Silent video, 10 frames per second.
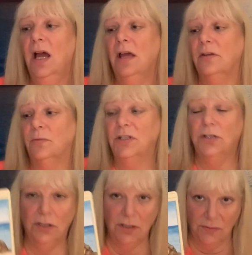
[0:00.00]
the
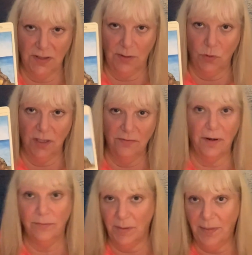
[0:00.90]
return of someone
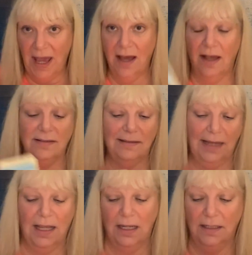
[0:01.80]
from the past
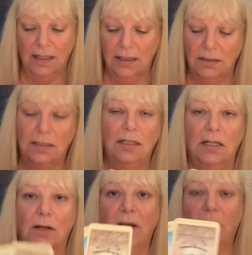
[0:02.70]
and it, you
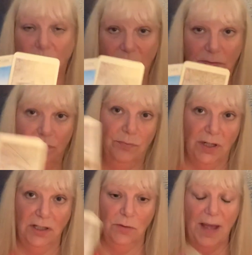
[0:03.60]
know, helps
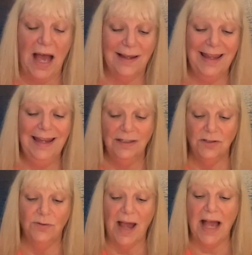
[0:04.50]
bring you back
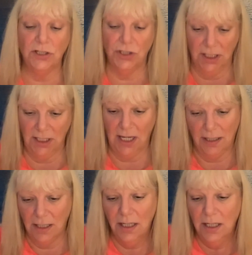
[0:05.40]
into action
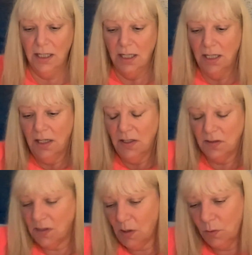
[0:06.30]
again.
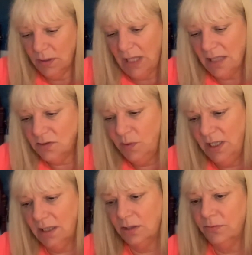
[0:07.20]
So that's
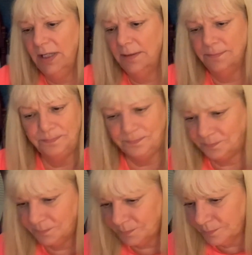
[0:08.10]
week three.
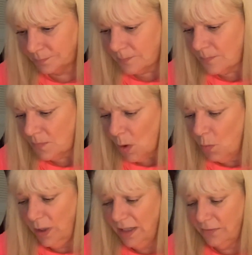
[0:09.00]

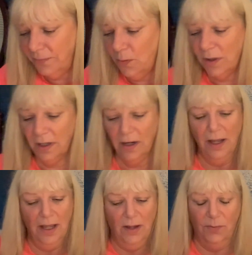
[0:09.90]
Week four,
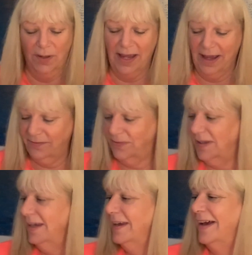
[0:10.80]
we have
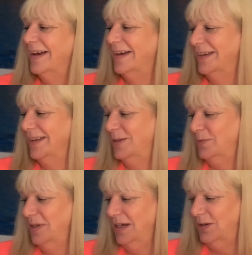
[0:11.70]
the
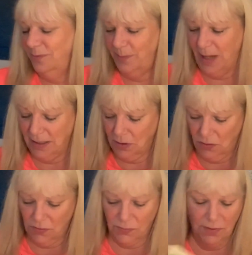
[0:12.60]
Three of
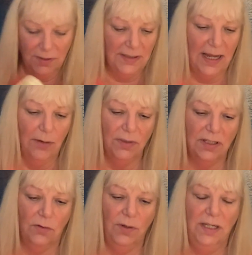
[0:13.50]
Pentacles rooted down with the
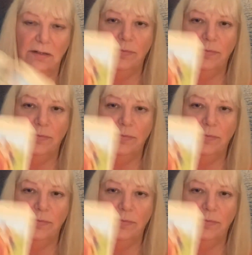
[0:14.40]
Queen of